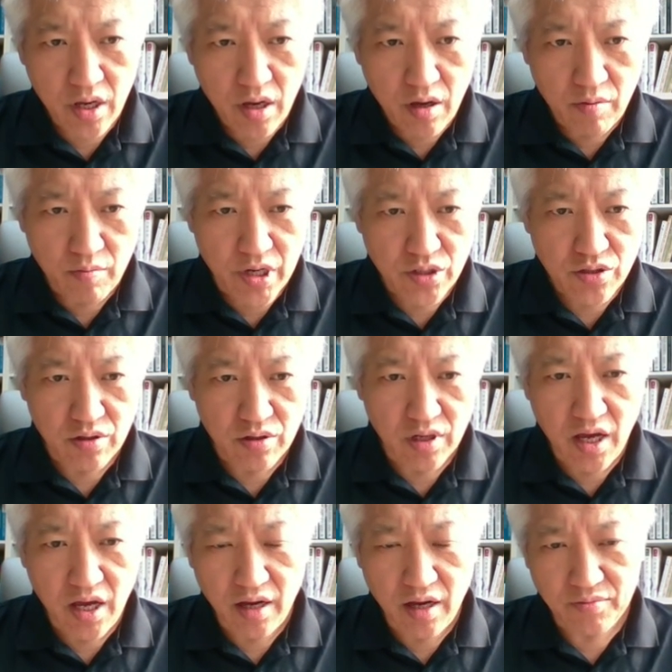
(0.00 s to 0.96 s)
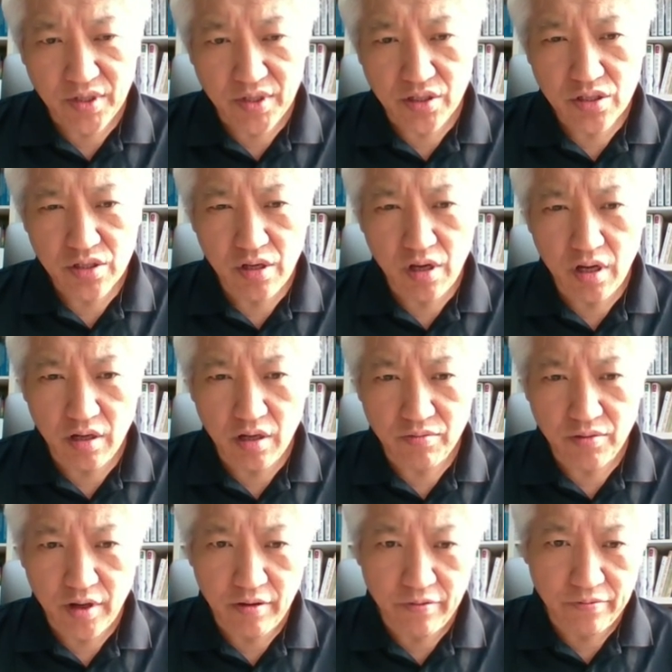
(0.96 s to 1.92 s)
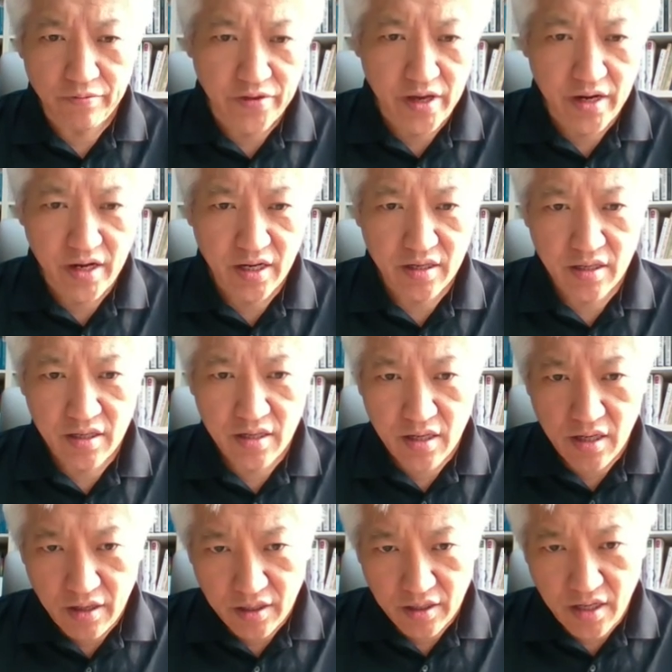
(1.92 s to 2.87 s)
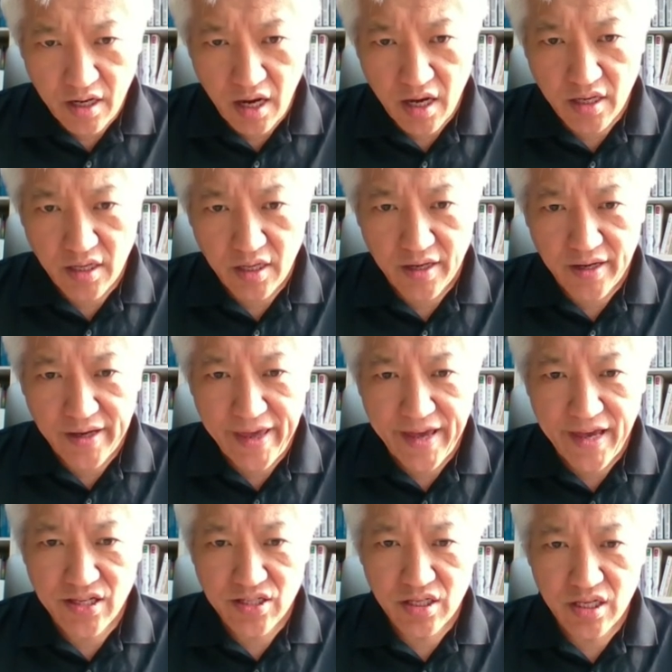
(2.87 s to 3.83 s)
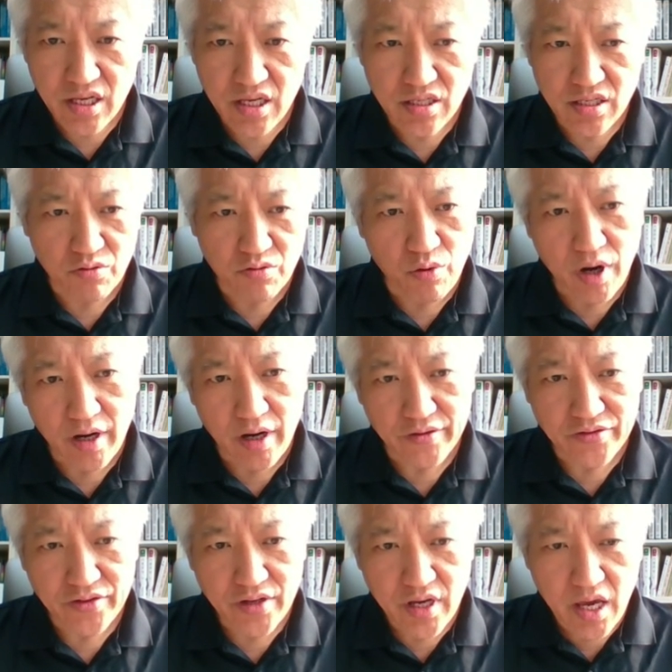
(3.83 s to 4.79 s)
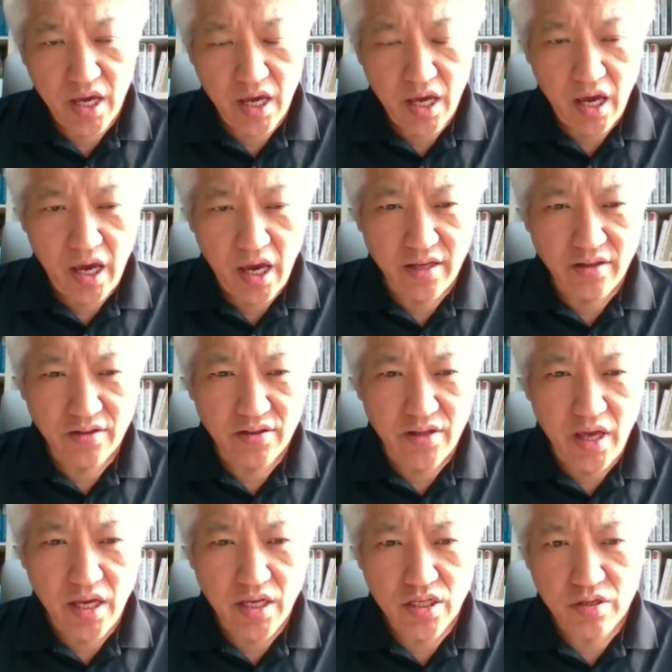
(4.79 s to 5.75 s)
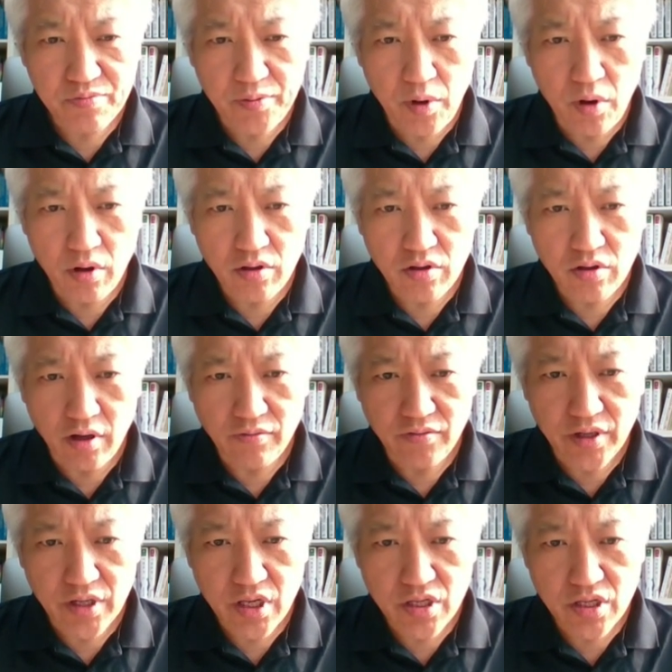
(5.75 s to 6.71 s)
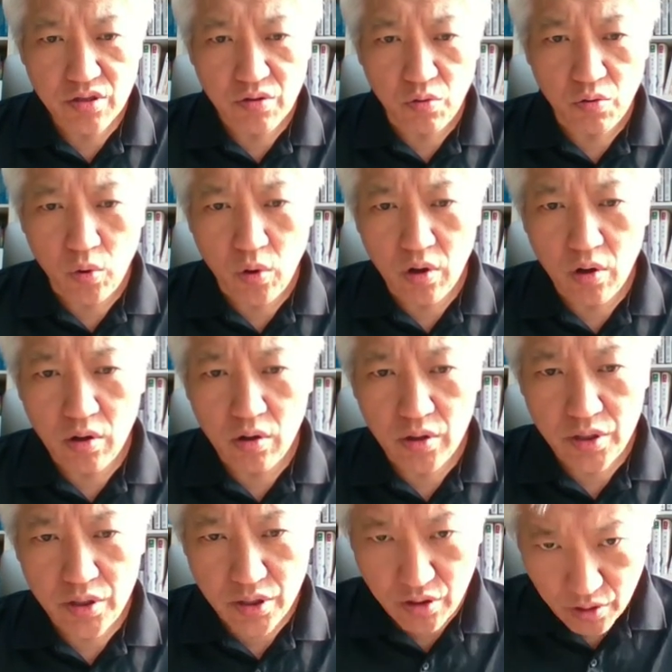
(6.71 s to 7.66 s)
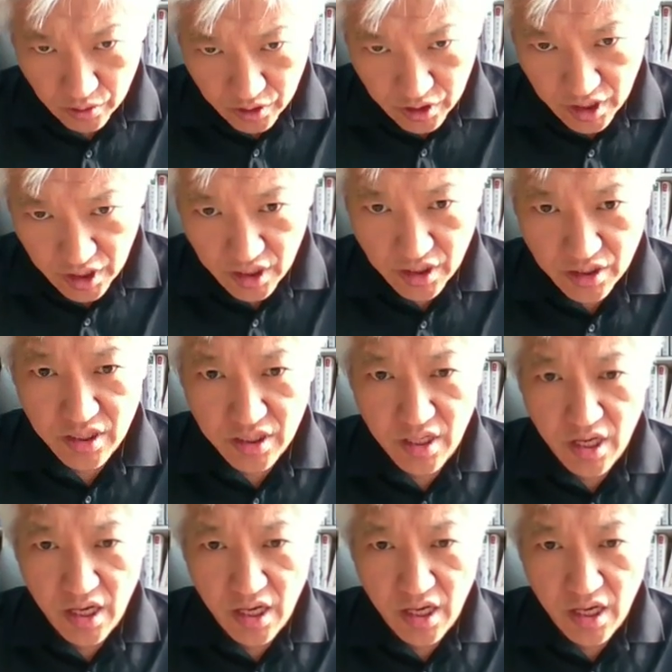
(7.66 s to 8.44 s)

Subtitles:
Meshullam the son of Berechiah as his wife. And they spoke of his good deeds,